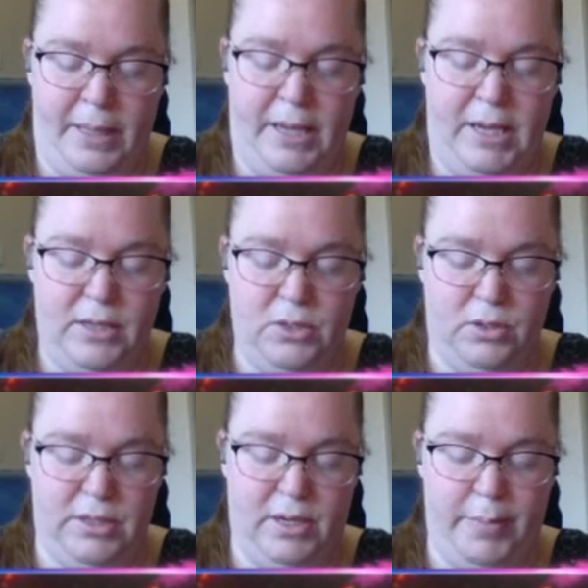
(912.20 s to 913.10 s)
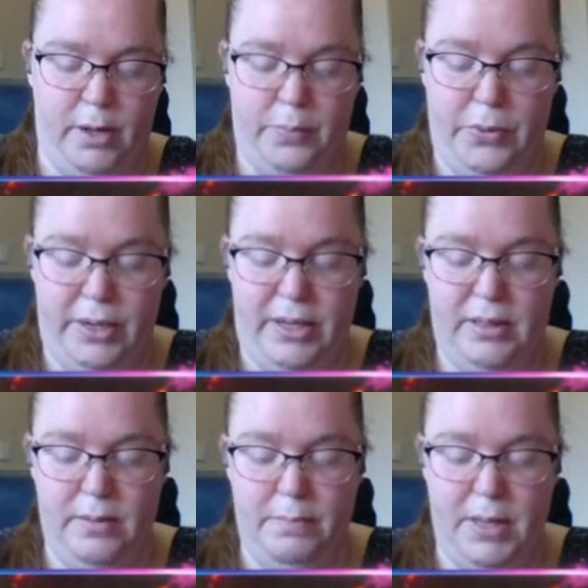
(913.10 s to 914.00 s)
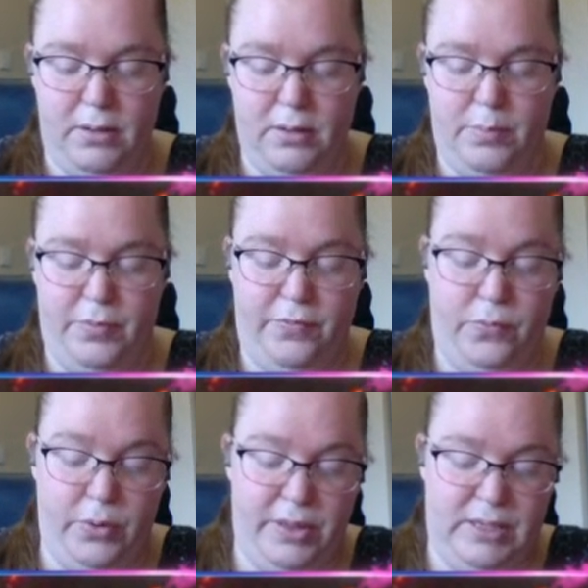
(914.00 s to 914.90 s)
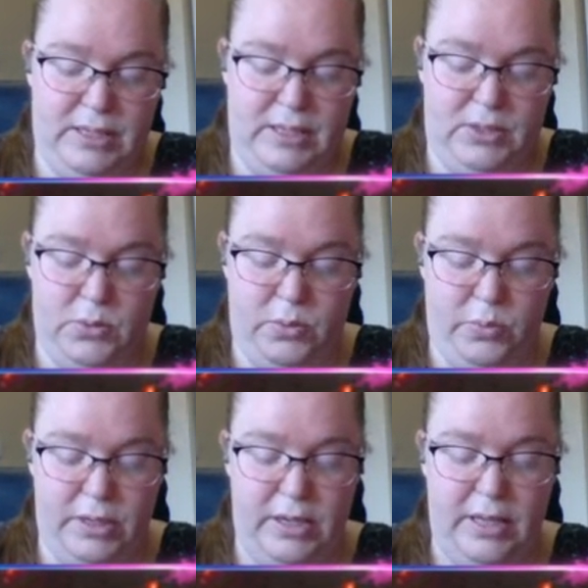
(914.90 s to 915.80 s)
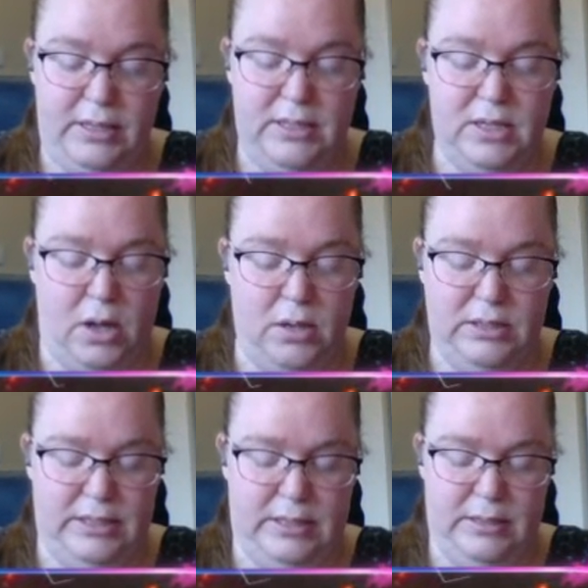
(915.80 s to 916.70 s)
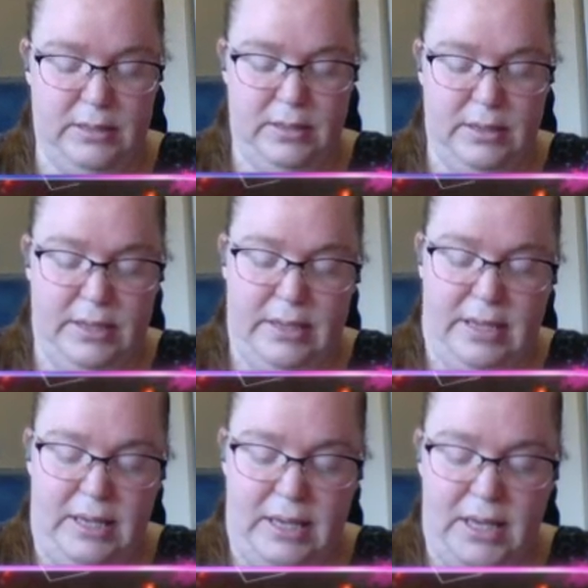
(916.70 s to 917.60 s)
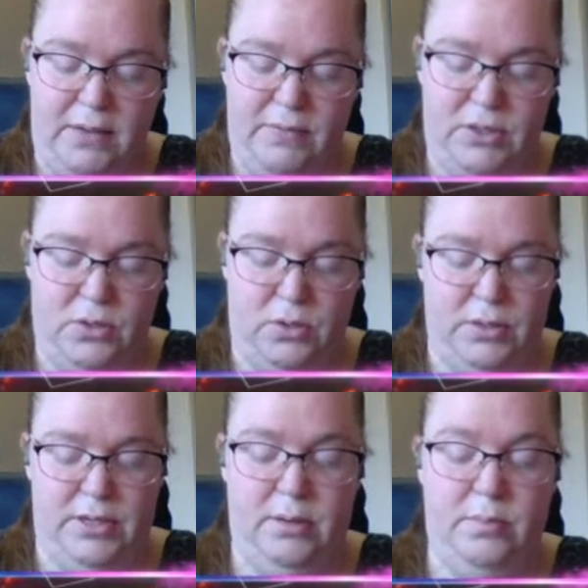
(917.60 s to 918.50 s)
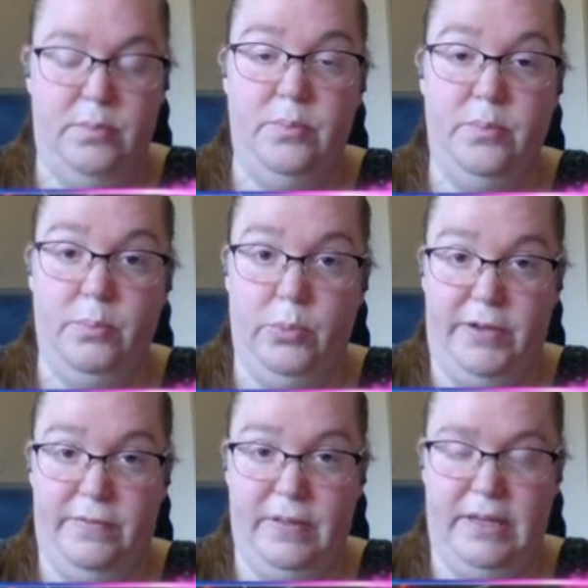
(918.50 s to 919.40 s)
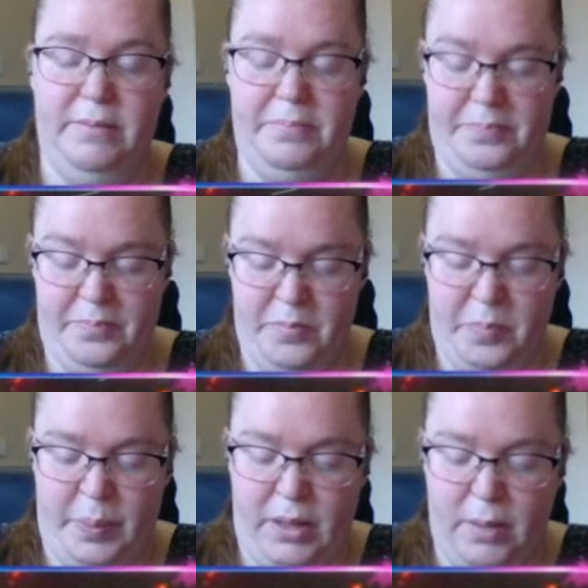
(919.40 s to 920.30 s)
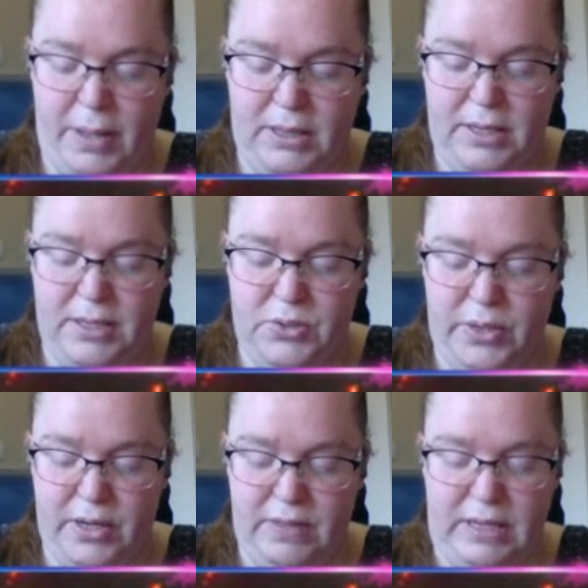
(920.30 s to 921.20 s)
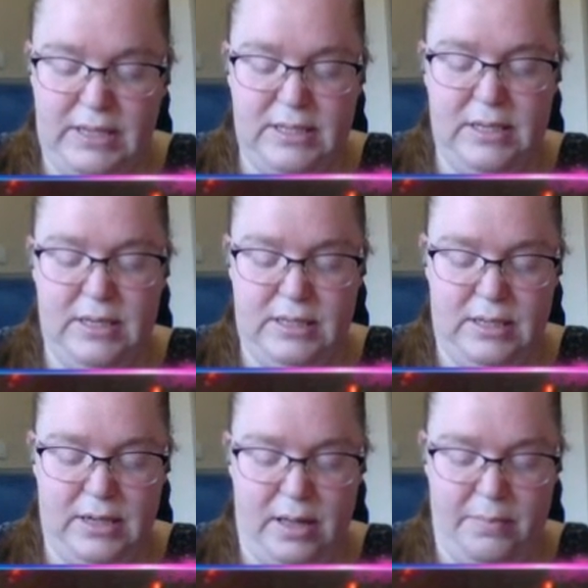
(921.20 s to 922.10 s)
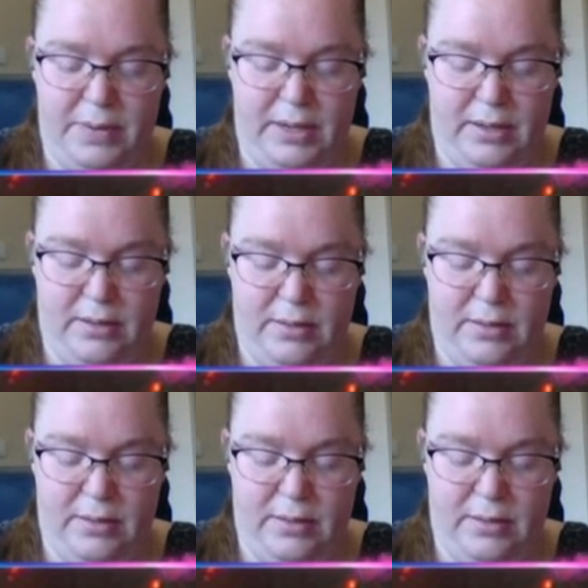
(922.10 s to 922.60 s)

He told it about putting in the milk before the tea so it wouldn't get scalded. He even told it, briefly, about the history of the East India Company.